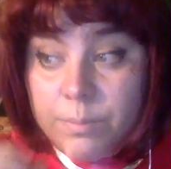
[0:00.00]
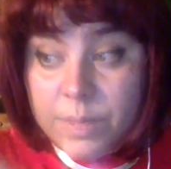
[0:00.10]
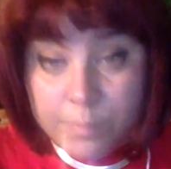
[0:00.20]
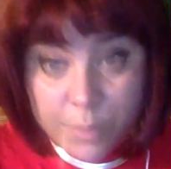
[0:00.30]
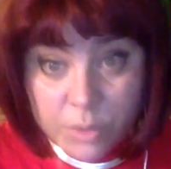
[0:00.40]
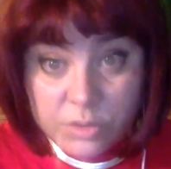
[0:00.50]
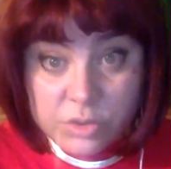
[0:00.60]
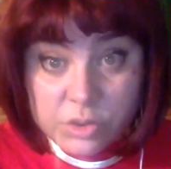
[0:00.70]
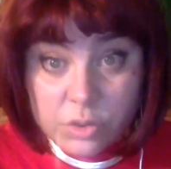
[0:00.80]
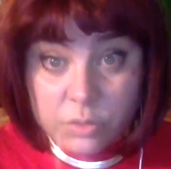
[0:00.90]

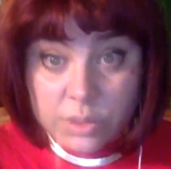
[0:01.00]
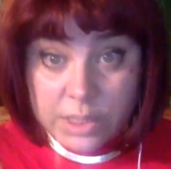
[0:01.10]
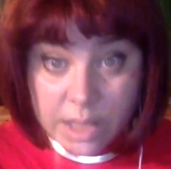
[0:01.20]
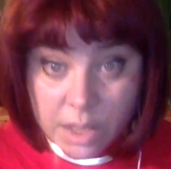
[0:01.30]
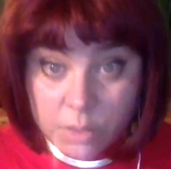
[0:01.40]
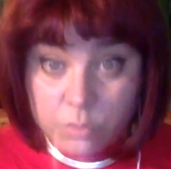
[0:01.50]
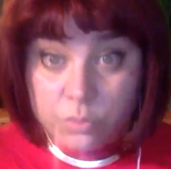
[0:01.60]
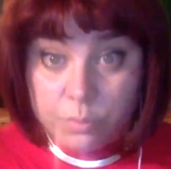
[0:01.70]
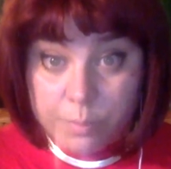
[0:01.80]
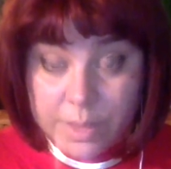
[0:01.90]
importance on how
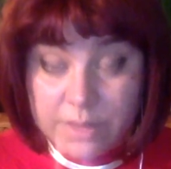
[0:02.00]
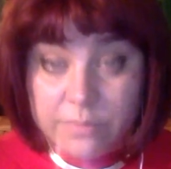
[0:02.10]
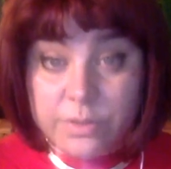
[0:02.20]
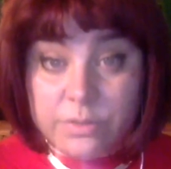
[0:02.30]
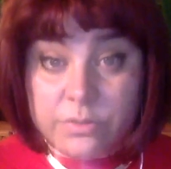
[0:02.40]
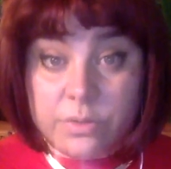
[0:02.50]
to benefit